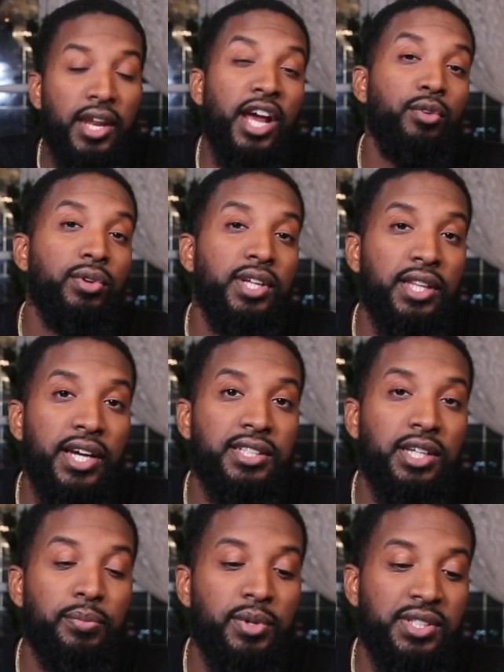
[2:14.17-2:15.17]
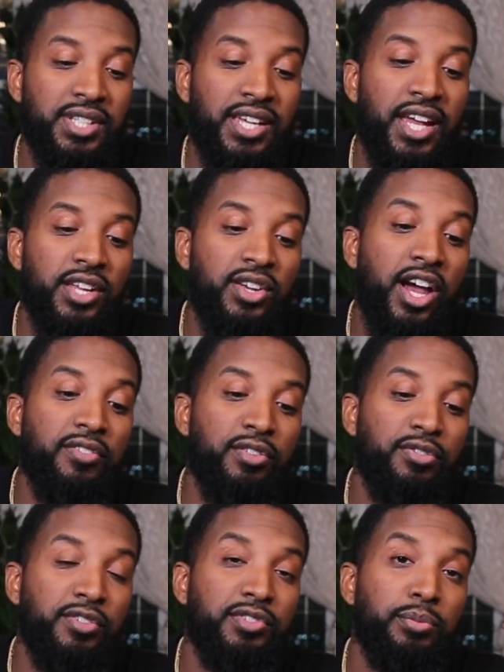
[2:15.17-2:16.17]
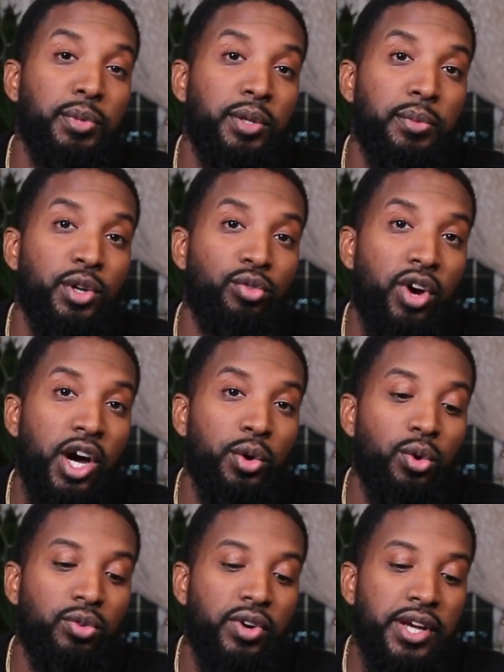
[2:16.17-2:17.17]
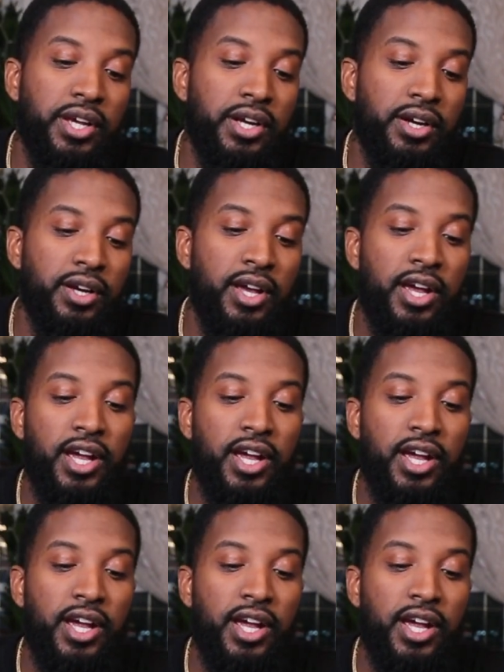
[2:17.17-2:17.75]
and I really like them because again, you have your 15mm rod hole right here